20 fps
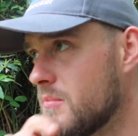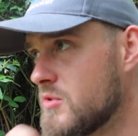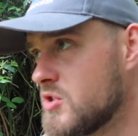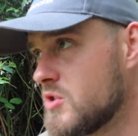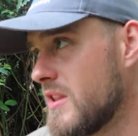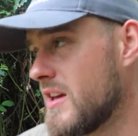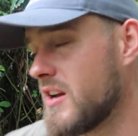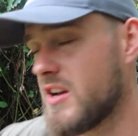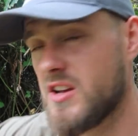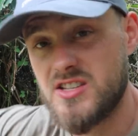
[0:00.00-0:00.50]

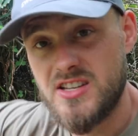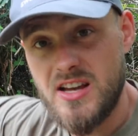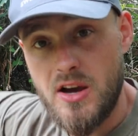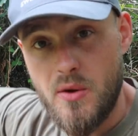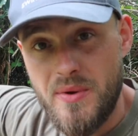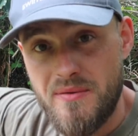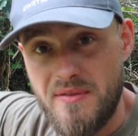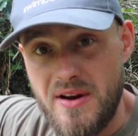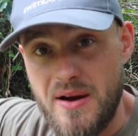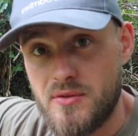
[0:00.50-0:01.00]
So like I say, I
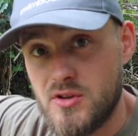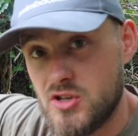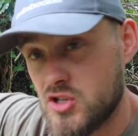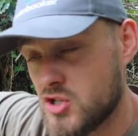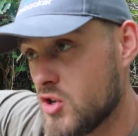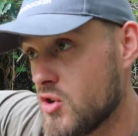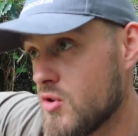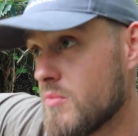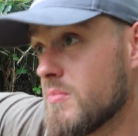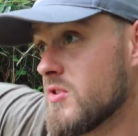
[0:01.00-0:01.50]
went round the
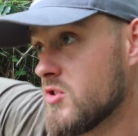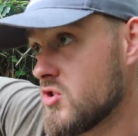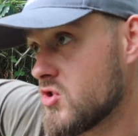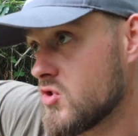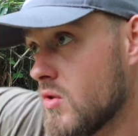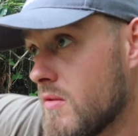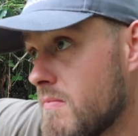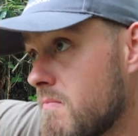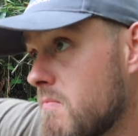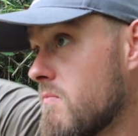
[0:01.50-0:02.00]
scoop and just
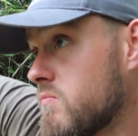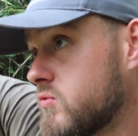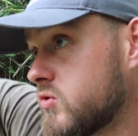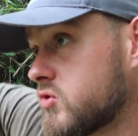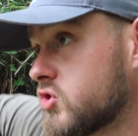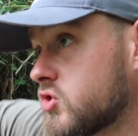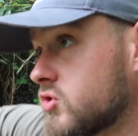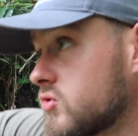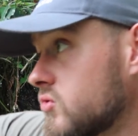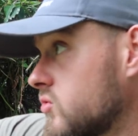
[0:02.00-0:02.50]
sort
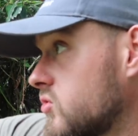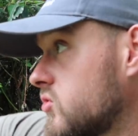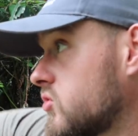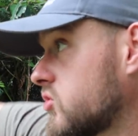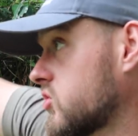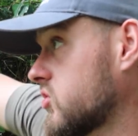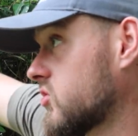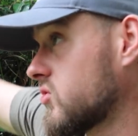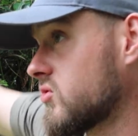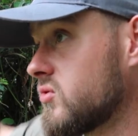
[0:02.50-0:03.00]

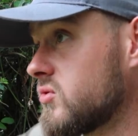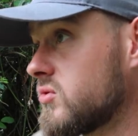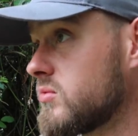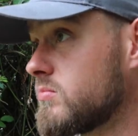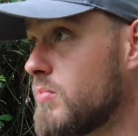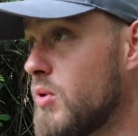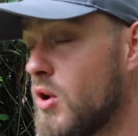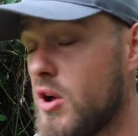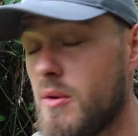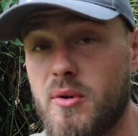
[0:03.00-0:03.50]

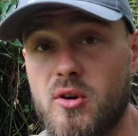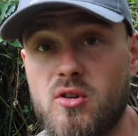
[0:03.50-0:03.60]
of put them